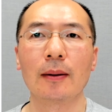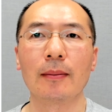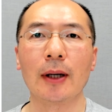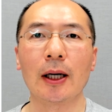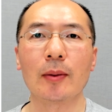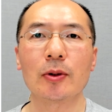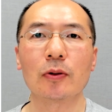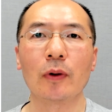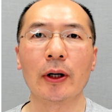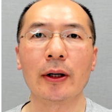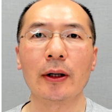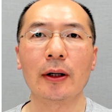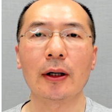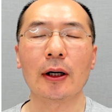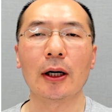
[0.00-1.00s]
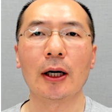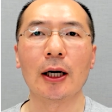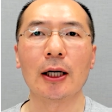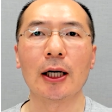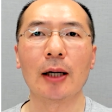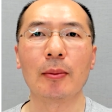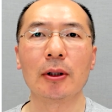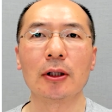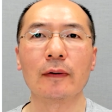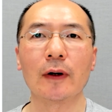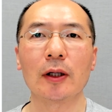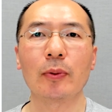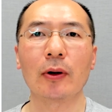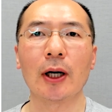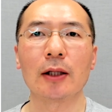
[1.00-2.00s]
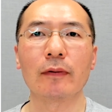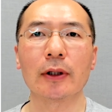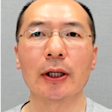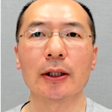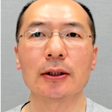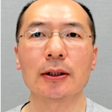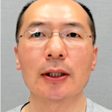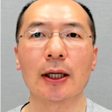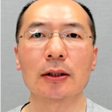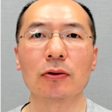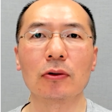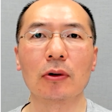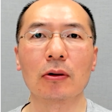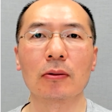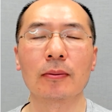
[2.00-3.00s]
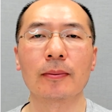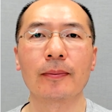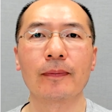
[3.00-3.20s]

My name is Wei, and I'm a developer advocate at Google.